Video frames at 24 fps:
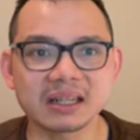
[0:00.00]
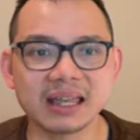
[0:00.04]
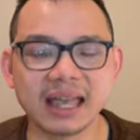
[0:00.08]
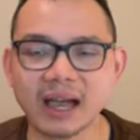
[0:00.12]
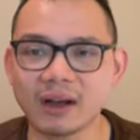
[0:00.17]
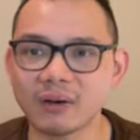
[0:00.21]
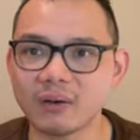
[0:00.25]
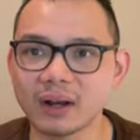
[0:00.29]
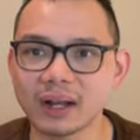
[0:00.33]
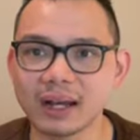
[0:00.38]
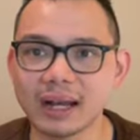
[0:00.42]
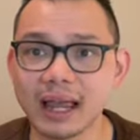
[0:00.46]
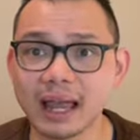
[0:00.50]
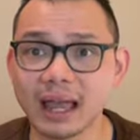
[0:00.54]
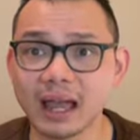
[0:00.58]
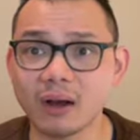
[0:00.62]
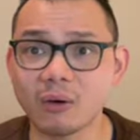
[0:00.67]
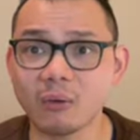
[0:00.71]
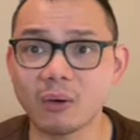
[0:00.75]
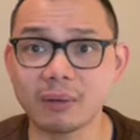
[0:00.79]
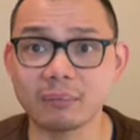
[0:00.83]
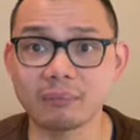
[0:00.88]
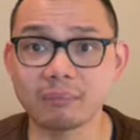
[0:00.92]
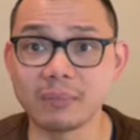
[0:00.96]
calculate out
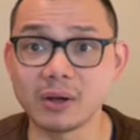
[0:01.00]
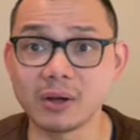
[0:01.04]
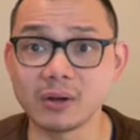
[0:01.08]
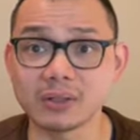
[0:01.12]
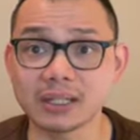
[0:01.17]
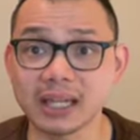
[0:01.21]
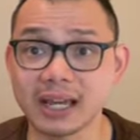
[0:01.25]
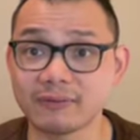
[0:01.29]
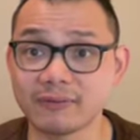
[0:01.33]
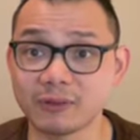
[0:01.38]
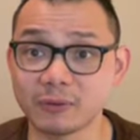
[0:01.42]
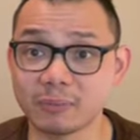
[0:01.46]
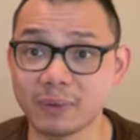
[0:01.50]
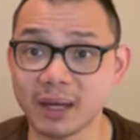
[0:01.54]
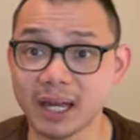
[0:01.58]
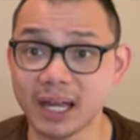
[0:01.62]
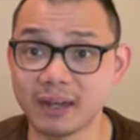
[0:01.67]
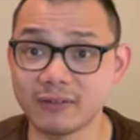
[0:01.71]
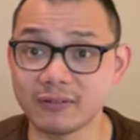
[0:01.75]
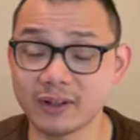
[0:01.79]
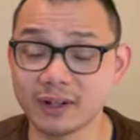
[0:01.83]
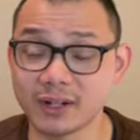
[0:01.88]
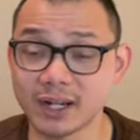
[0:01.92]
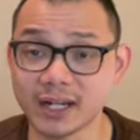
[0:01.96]
what bills I have to pay
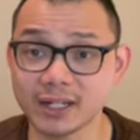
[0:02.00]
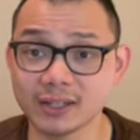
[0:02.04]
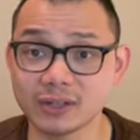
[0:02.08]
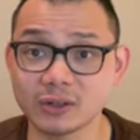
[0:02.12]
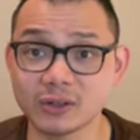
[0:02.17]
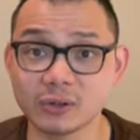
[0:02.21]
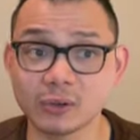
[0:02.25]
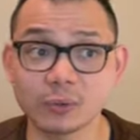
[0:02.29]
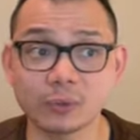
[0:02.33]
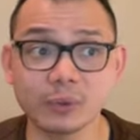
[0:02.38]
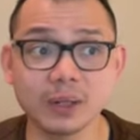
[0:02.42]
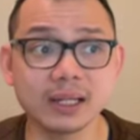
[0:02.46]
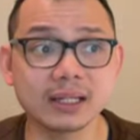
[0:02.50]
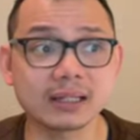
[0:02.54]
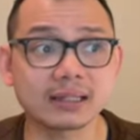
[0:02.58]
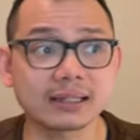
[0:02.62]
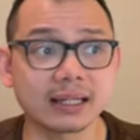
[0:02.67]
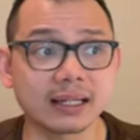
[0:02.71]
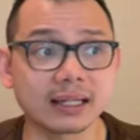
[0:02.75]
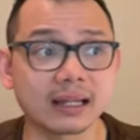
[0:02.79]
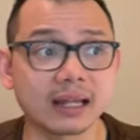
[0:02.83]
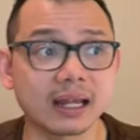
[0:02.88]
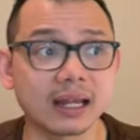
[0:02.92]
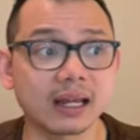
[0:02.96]
for the next 2 weeks,
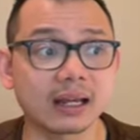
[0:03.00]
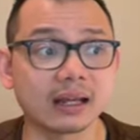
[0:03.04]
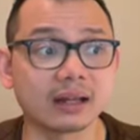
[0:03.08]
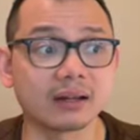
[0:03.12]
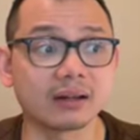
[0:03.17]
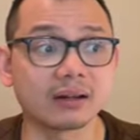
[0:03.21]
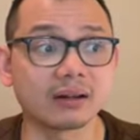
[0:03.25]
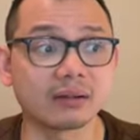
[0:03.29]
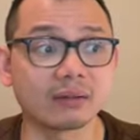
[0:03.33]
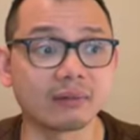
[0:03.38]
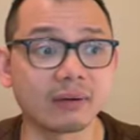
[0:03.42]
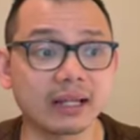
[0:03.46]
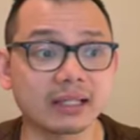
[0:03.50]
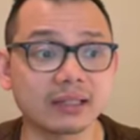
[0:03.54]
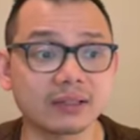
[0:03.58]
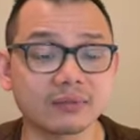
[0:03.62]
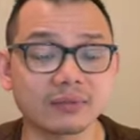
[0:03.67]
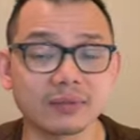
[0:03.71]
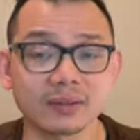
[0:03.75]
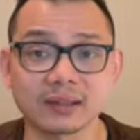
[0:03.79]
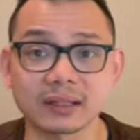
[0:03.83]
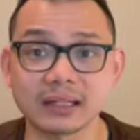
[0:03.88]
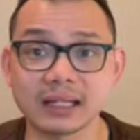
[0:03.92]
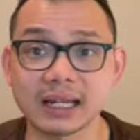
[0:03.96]
and then the rest of
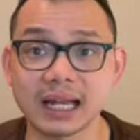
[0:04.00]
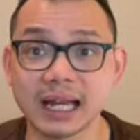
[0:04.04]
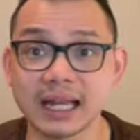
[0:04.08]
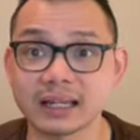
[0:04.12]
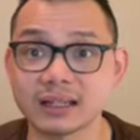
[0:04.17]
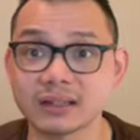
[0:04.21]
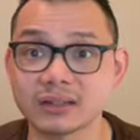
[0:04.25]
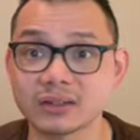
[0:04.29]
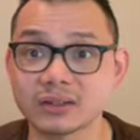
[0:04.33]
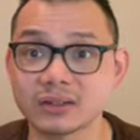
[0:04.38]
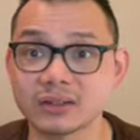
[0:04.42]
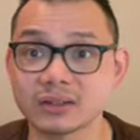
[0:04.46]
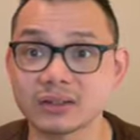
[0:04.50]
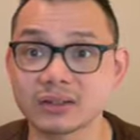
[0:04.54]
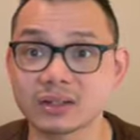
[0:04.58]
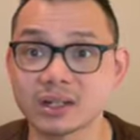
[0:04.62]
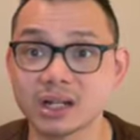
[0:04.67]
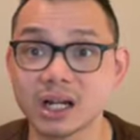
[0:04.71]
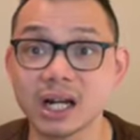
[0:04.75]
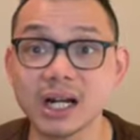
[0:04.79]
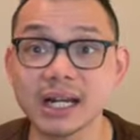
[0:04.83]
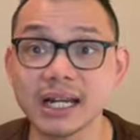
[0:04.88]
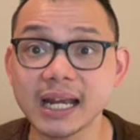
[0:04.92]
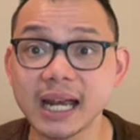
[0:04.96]
the thing I just
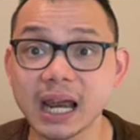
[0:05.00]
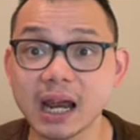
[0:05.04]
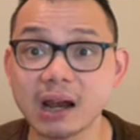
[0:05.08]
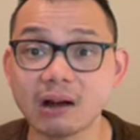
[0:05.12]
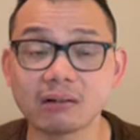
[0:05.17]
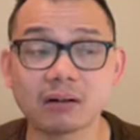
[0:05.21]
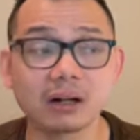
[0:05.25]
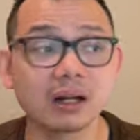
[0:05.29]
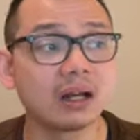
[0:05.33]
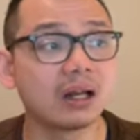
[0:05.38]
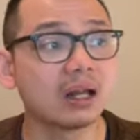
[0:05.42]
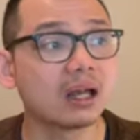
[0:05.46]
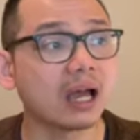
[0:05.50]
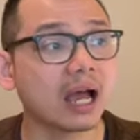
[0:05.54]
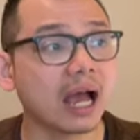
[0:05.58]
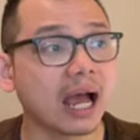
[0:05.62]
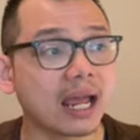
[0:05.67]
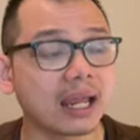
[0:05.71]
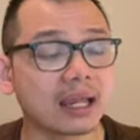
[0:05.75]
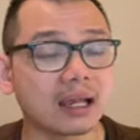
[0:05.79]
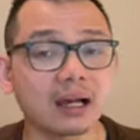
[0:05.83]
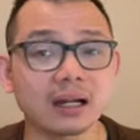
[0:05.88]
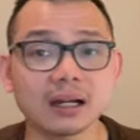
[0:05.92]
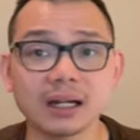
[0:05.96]
cut it out. I
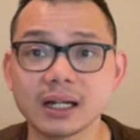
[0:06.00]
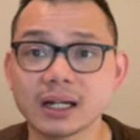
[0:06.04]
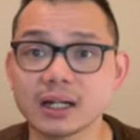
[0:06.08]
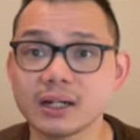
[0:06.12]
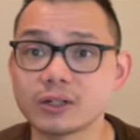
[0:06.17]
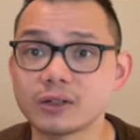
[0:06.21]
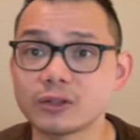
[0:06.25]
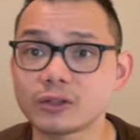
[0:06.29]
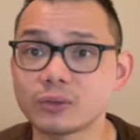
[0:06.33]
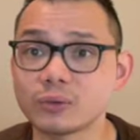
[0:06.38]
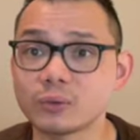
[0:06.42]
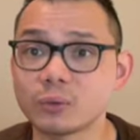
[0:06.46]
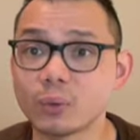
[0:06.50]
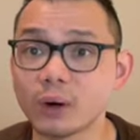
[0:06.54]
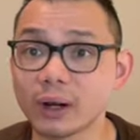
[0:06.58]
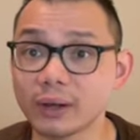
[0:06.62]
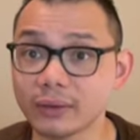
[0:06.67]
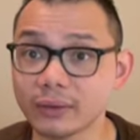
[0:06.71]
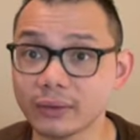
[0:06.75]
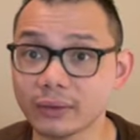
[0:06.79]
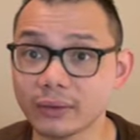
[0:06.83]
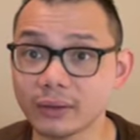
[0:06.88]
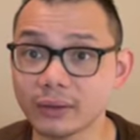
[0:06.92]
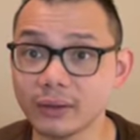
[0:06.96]
cut it into
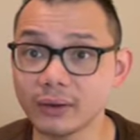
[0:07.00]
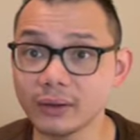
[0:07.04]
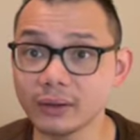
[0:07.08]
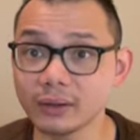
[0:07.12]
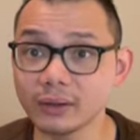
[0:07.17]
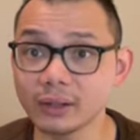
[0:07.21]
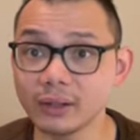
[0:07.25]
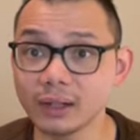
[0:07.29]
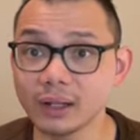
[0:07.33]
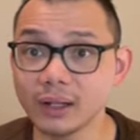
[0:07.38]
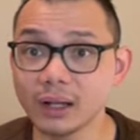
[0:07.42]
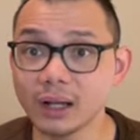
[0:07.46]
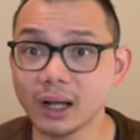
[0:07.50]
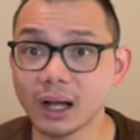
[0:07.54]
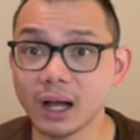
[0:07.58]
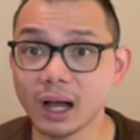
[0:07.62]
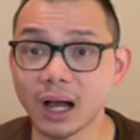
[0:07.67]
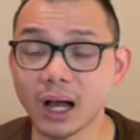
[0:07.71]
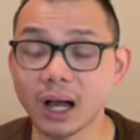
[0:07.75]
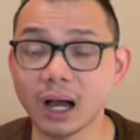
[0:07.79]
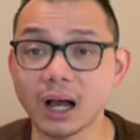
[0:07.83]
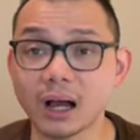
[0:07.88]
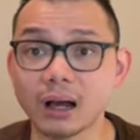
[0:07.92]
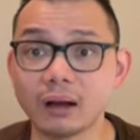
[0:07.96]
1/3.
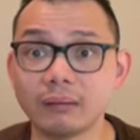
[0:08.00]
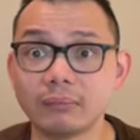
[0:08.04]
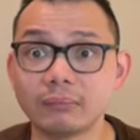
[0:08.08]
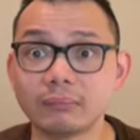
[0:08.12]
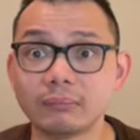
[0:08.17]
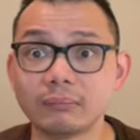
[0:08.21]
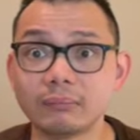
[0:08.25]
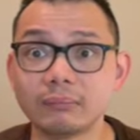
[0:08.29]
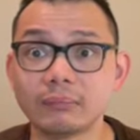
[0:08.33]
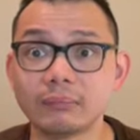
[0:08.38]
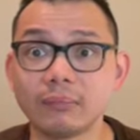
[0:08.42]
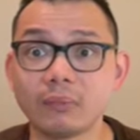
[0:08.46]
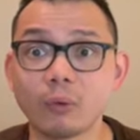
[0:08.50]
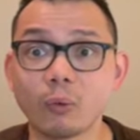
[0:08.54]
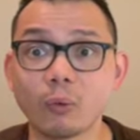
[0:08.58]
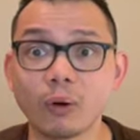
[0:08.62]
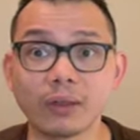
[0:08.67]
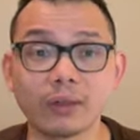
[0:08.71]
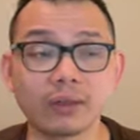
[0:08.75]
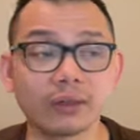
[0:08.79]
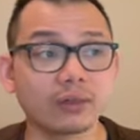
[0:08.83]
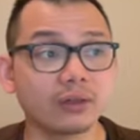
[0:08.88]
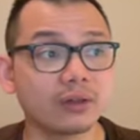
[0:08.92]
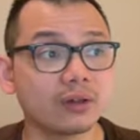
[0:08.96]

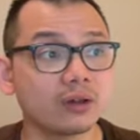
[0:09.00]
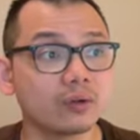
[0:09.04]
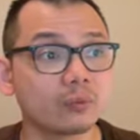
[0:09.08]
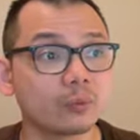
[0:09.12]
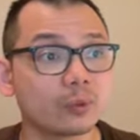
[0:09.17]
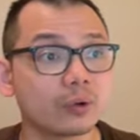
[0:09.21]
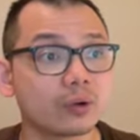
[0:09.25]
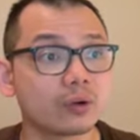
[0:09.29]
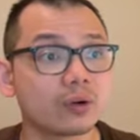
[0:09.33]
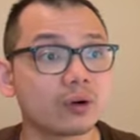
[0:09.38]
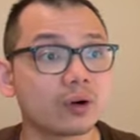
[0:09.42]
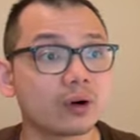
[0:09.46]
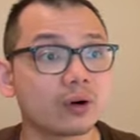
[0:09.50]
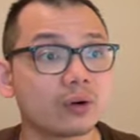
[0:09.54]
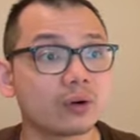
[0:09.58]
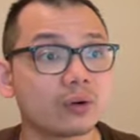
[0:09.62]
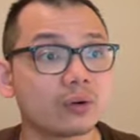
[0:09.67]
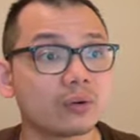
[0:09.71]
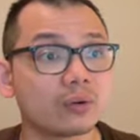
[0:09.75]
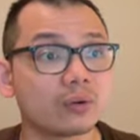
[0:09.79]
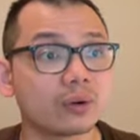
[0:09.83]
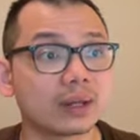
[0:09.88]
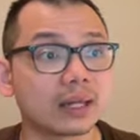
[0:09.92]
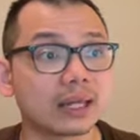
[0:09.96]
1/3 will
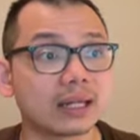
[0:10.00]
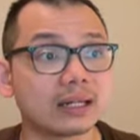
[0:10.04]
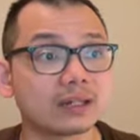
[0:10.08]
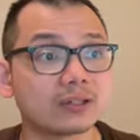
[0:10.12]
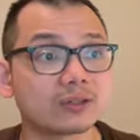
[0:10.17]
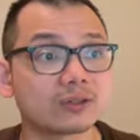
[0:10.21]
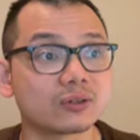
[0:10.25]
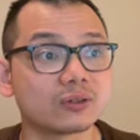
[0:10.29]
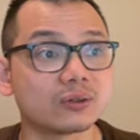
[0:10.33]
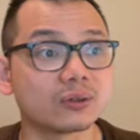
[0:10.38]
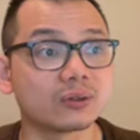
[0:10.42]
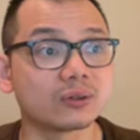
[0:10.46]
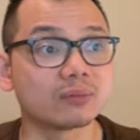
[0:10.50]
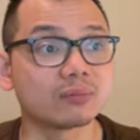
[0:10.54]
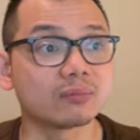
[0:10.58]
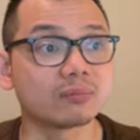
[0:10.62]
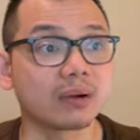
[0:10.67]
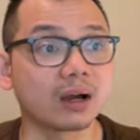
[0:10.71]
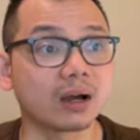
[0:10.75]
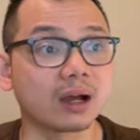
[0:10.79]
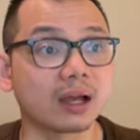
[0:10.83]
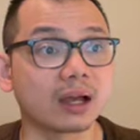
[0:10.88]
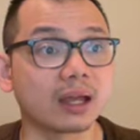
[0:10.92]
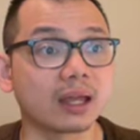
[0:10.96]
go into
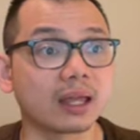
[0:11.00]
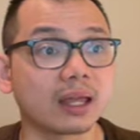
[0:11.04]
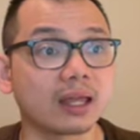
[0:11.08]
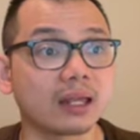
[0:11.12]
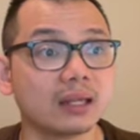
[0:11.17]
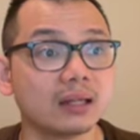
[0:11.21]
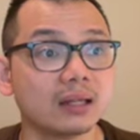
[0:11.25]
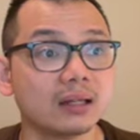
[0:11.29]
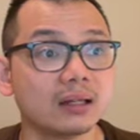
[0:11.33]
my